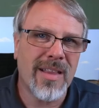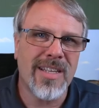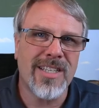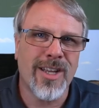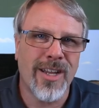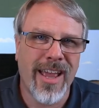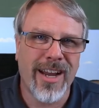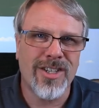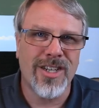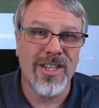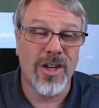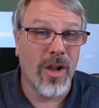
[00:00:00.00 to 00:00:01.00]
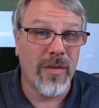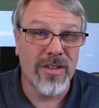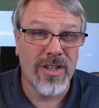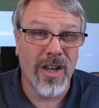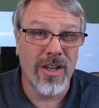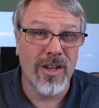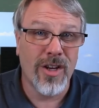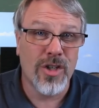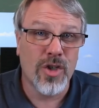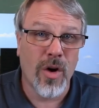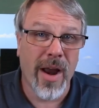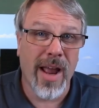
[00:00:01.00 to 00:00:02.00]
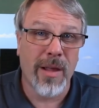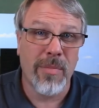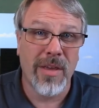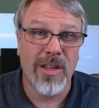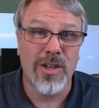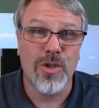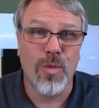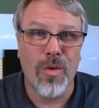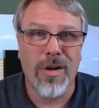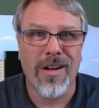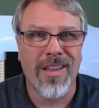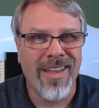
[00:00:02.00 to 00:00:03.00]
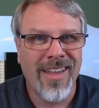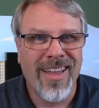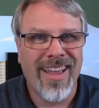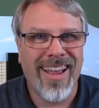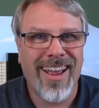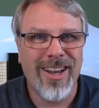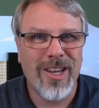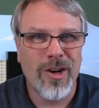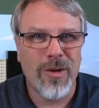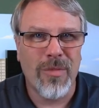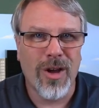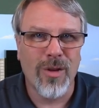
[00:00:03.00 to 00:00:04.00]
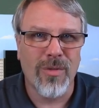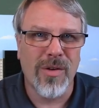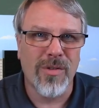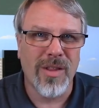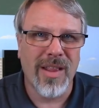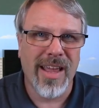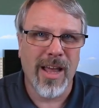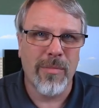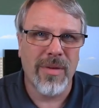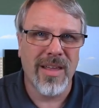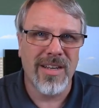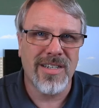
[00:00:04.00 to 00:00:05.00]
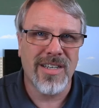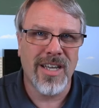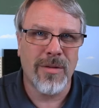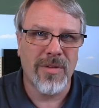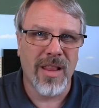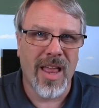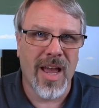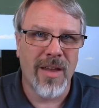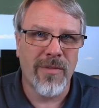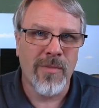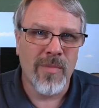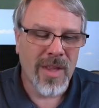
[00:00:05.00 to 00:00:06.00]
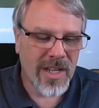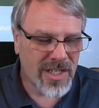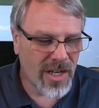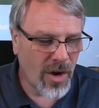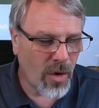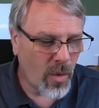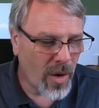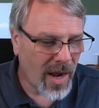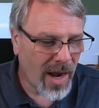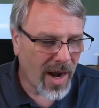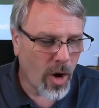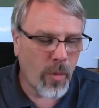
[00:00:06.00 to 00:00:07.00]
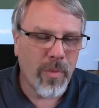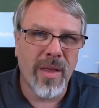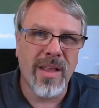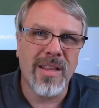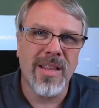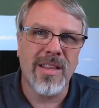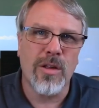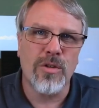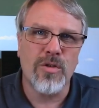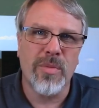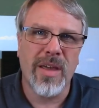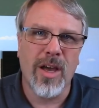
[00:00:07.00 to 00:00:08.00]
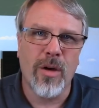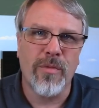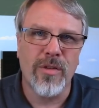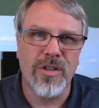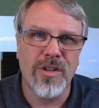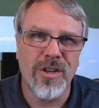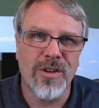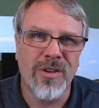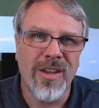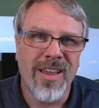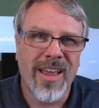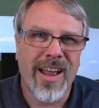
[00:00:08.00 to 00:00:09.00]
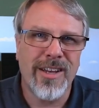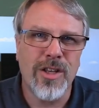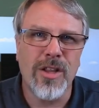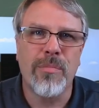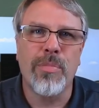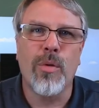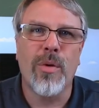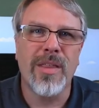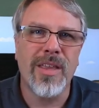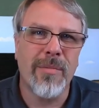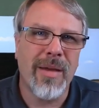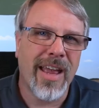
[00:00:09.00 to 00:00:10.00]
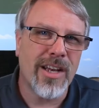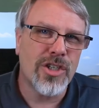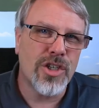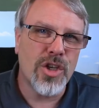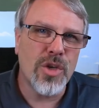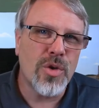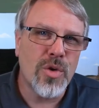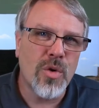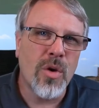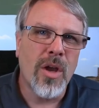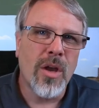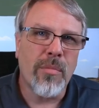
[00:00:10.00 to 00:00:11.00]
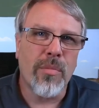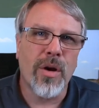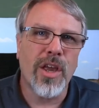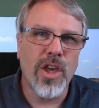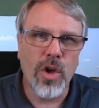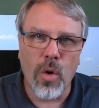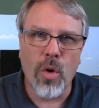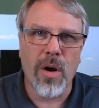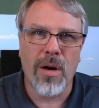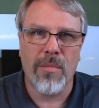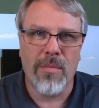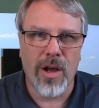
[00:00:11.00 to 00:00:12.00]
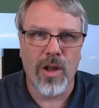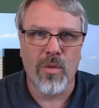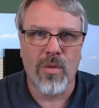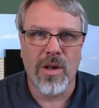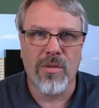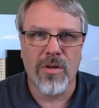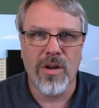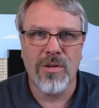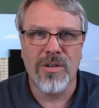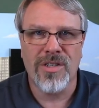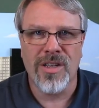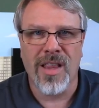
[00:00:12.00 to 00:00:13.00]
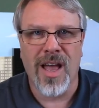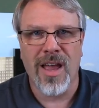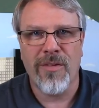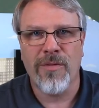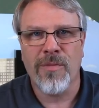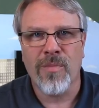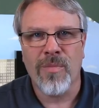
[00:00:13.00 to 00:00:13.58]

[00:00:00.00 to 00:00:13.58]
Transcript: these connections, and all of a sudden your track begins to work and your model railroad layout begins to come to life. So I hope that those will be helpful to you, and you'll employ them as you bring your model railroad to life.